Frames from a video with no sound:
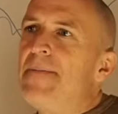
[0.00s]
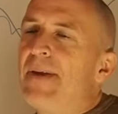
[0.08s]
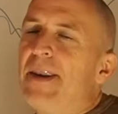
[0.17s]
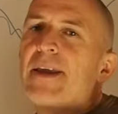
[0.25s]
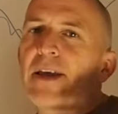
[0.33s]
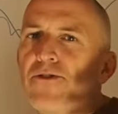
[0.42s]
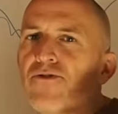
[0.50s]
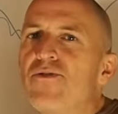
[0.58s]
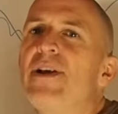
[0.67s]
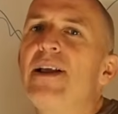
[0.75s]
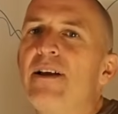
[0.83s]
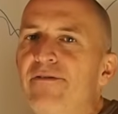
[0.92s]
and it can
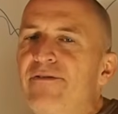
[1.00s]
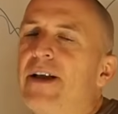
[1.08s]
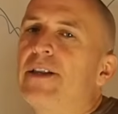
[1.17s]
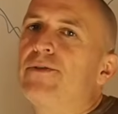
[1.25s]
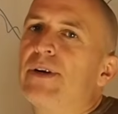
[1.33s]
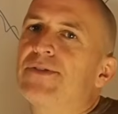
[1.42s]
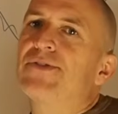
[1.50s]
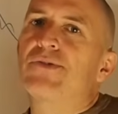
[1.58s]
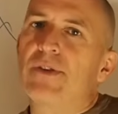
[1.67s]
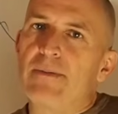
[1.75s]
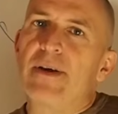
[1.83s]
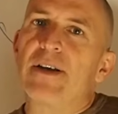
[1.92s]
really affect you at
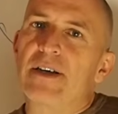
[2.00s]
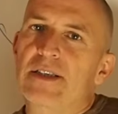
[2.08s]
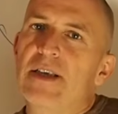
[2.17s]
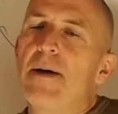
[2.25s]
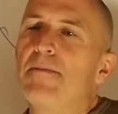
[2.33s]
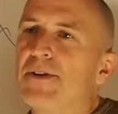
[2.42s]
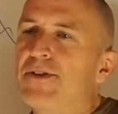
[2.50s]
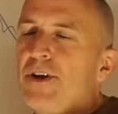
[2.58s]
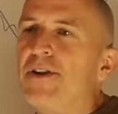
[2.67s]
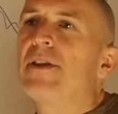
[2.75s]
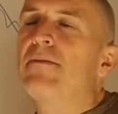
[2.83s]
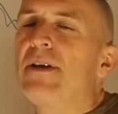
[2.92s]
3 meters. But
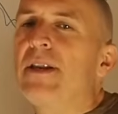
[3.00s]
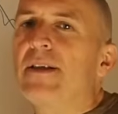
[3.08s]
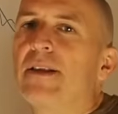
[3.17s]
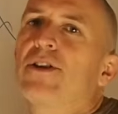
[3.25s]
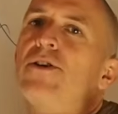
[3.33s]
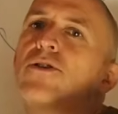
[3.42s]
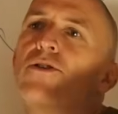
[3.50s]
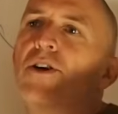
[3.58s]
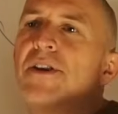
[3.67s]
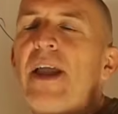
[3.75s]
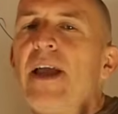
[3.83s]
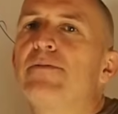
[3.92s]
not in the meaning that you're
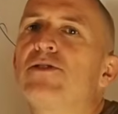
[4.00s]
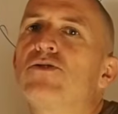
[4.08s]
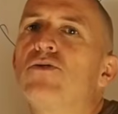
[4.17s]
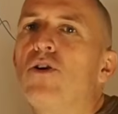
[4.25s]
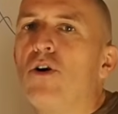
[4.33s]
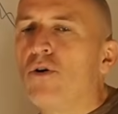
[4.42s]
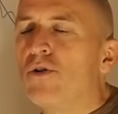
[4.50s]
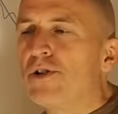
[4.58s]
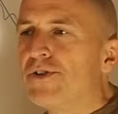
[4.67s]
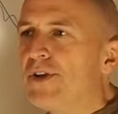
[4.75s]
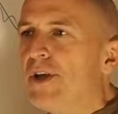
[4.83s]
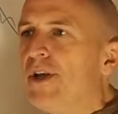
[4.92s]
not able to
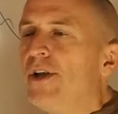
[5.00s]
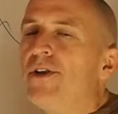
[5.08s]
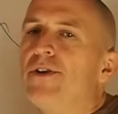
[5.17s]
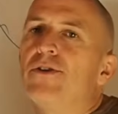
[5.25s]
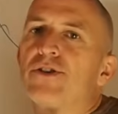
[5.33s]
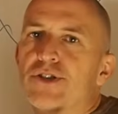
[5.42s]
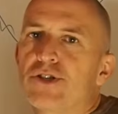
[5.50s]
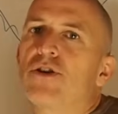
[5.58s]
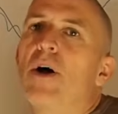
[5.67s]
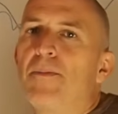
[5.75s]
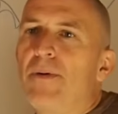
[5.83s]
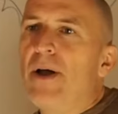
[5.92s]
hold your
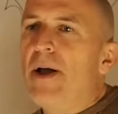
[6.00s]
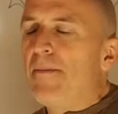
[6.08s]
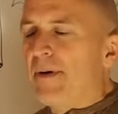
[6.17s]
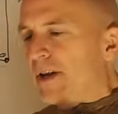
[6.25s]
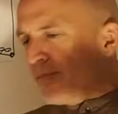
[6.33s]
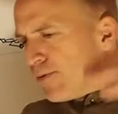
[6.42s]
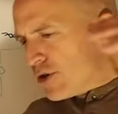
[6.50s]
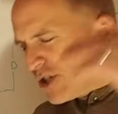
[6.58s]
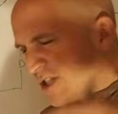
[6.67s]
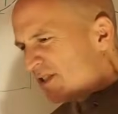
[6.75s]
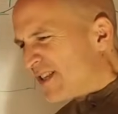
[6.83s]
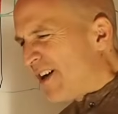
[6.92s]
stop, but it
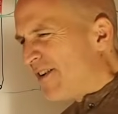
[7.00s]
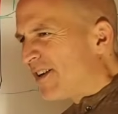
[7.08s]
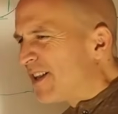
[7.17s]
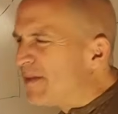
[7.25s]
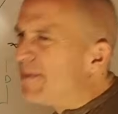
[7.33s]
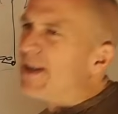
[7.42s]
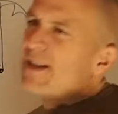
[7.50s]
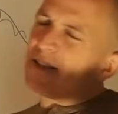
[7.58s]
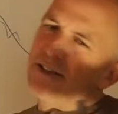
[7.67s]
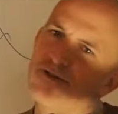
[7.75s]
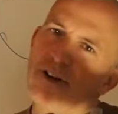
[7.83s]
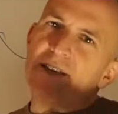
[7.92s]
pushes you down a little bit, it
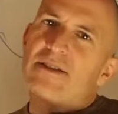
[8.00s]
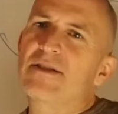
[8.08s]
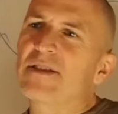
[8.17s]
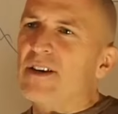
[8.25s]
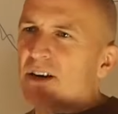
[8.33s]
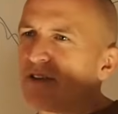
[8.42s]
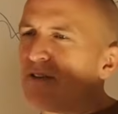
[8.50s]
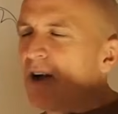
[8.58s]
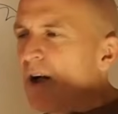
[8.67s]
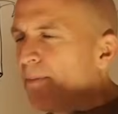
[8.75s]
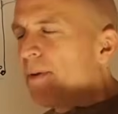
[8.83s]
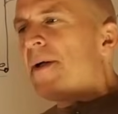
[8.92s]
tries to suck you
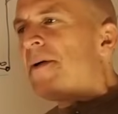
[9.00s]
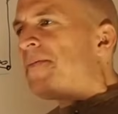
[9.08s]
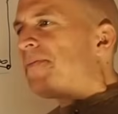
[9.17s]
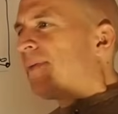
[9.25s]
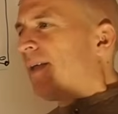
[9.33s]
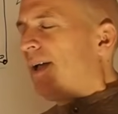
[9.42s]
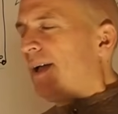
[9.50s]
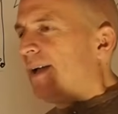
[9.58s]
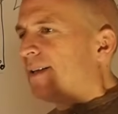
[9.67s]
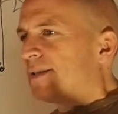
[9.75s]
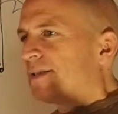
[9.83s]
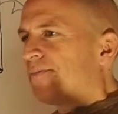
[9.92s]
up,
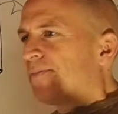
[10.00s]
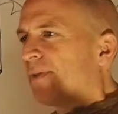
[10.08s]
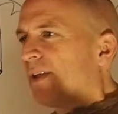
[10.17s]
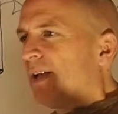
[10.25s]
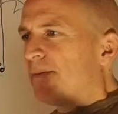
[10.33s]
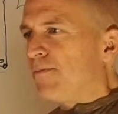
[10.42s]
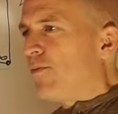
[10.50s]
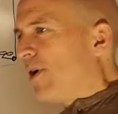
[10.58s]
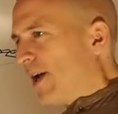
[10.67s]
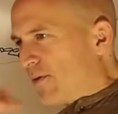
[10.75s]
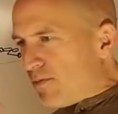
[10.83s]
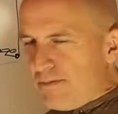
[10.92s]
and it more
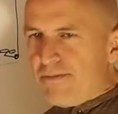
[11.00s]
like